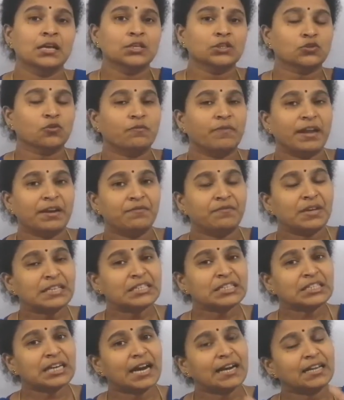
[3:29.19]
So, when we
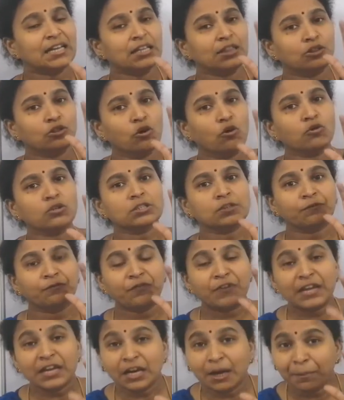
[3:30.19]
study those
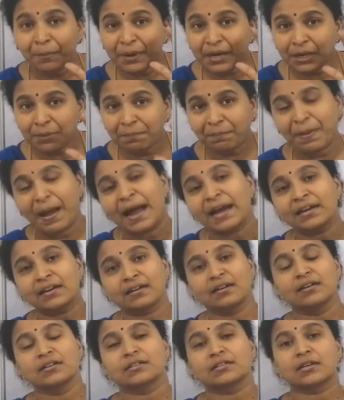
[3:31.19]
fingerprint
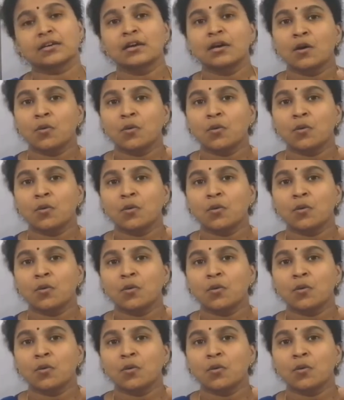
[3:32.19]
patterns,